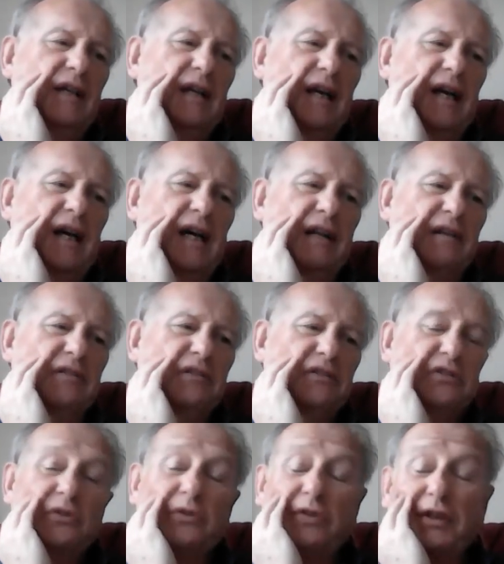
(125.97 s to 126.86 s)

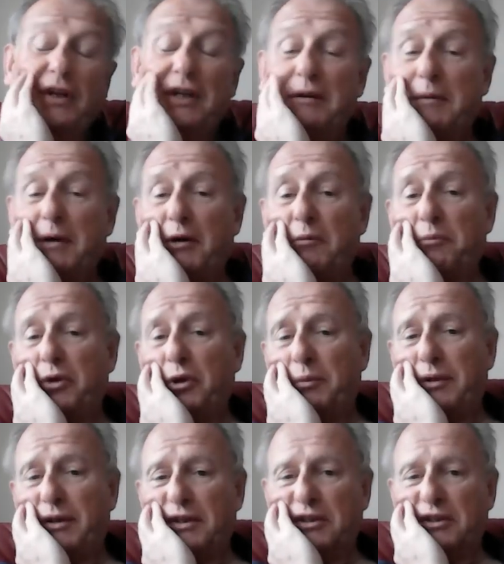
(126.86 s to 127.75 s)
So thinking about
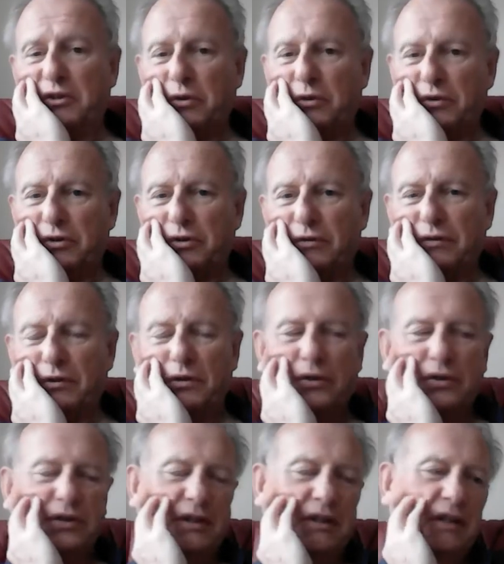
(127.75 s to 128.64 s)
popular culture, of
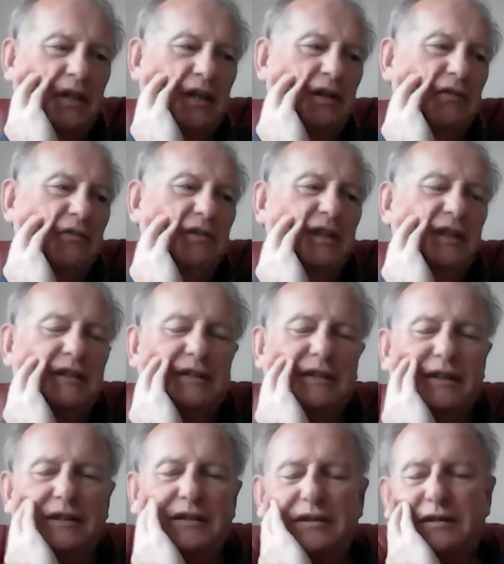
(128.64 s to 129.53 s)
course, I can't read
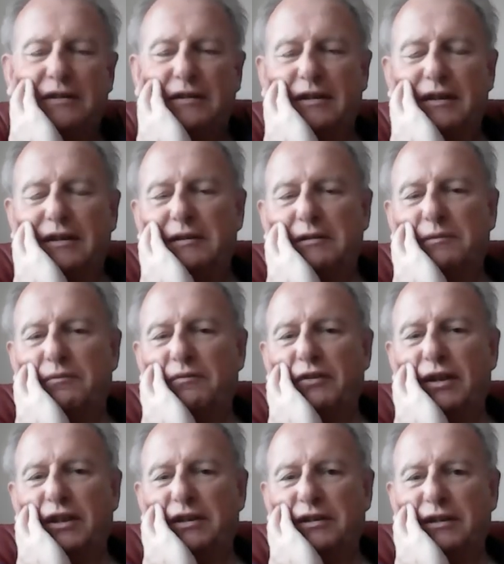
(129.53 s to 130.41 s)
these
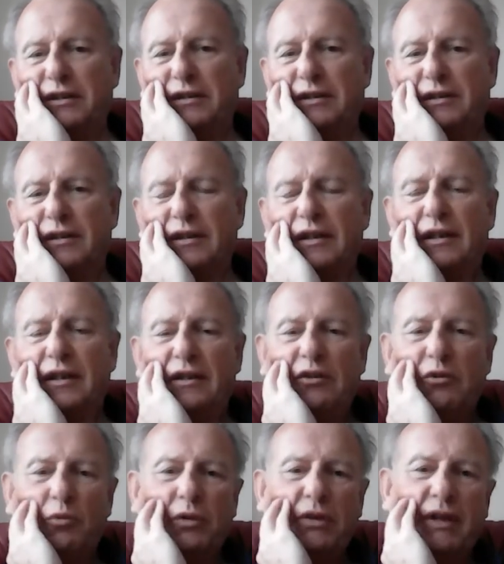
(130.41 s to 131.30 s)
verses
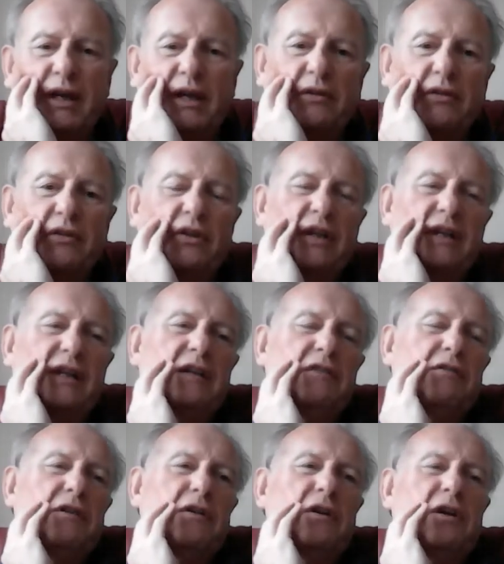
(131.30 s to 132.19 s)
without thinking
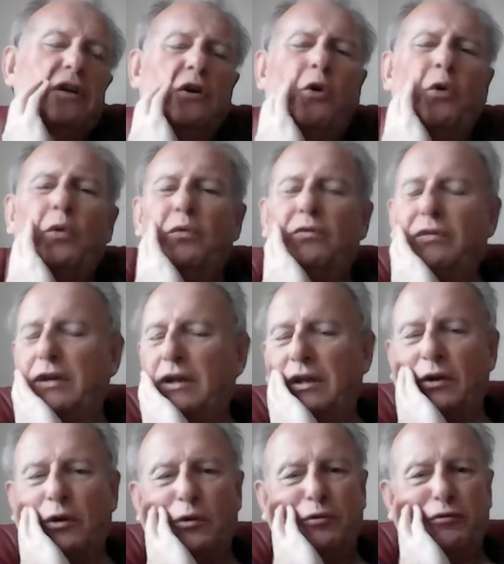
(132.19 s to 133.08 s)
of an
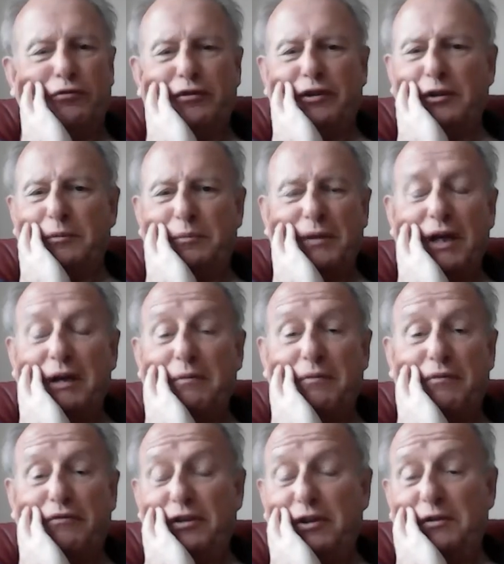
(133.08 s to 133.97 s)
old film made a
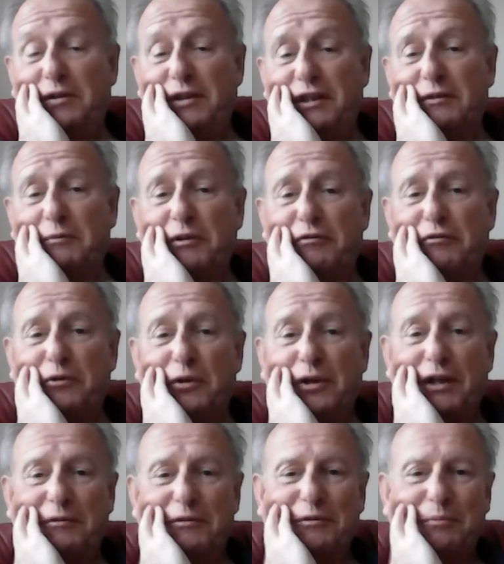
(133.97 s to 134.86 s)
few years
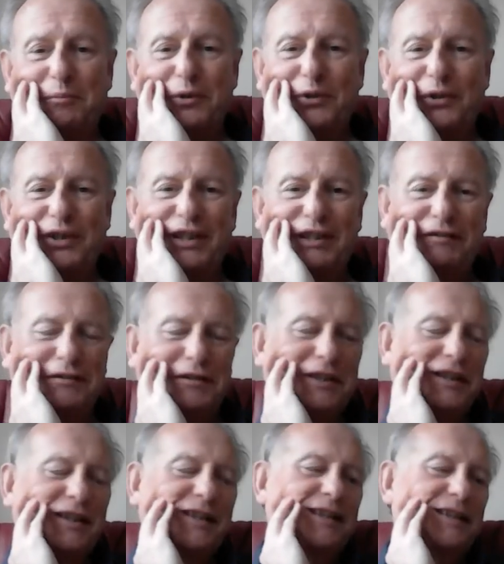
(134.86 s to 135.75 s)
before I was born even,
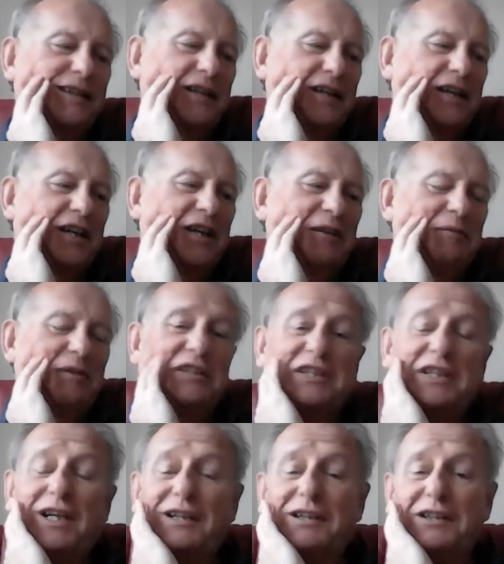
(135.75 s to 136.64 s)
The
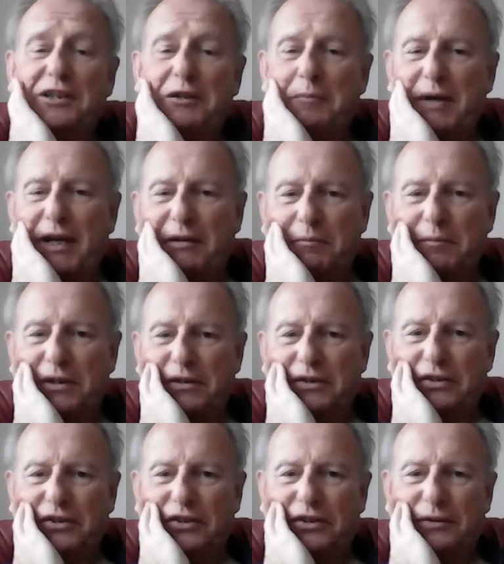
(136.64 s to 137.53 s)
Ten
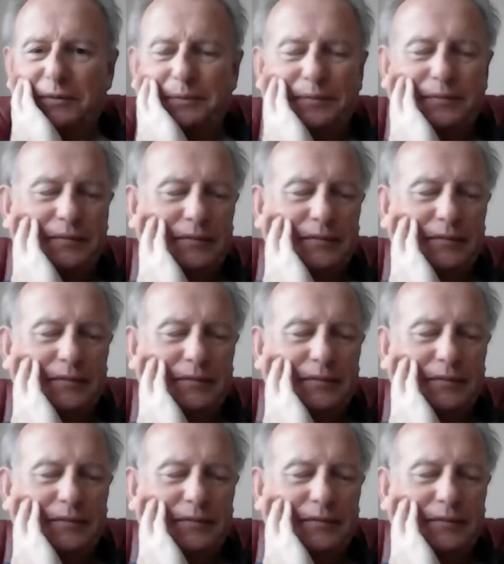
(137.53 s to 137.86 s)
Commandments,